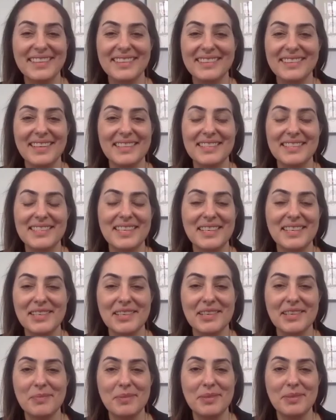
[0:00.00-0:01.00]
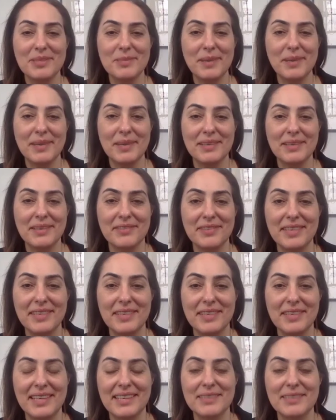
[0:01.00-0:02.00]
think that's such a good perspective,
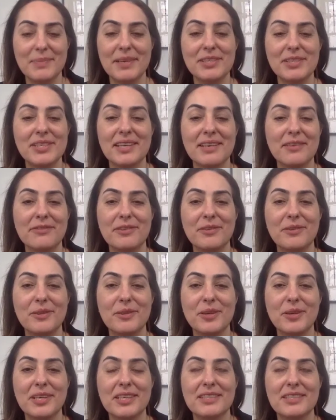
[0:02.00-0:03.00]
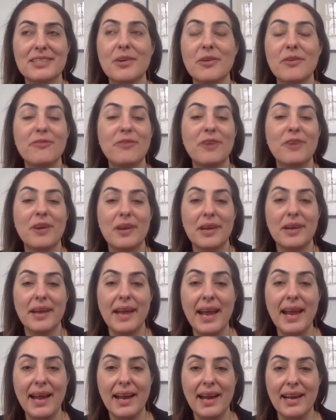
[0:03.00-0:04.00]
Vineet, especially if you look so far
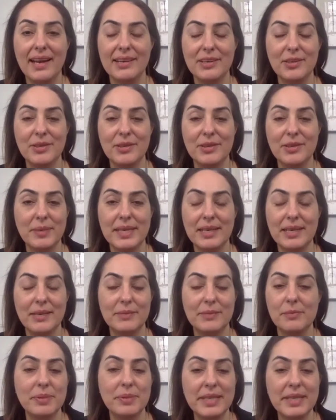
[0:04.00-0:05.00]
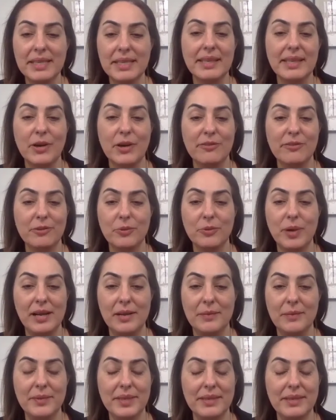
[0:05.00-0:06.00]
ahead, you can become completely
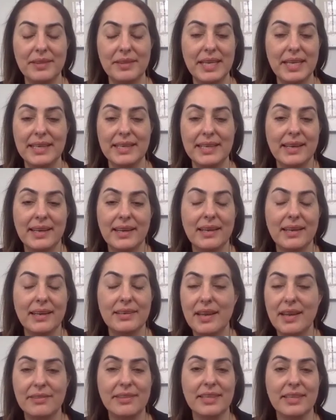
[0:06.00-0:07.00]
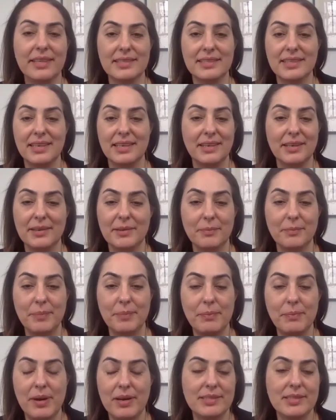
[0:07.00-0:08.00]
overwhelmed and think nothing is going to be
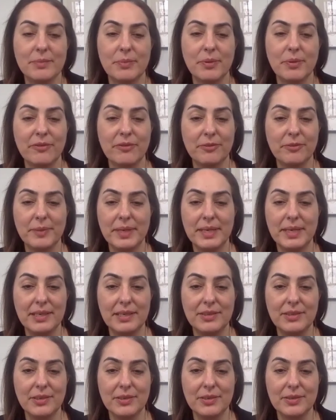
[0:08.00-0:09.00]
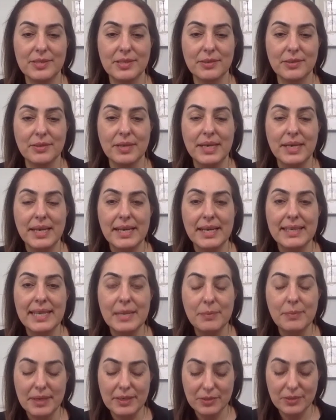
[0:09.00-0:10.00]
possible for me to do. So
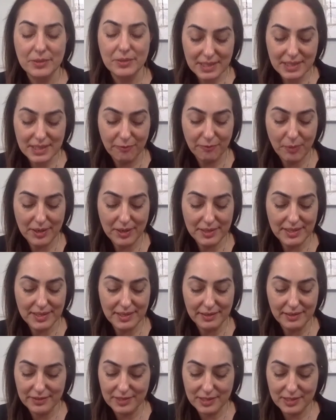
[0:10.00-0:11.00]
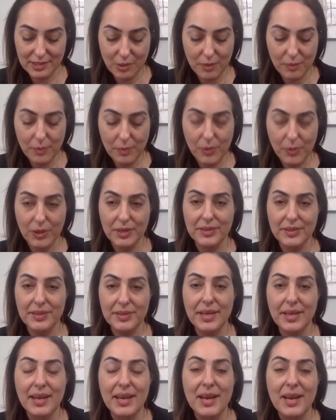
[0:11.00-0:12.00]
keeping yourself positive is so
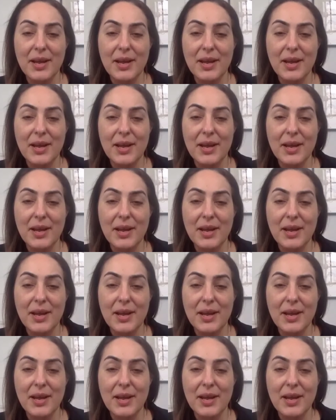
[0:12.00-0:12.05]
important.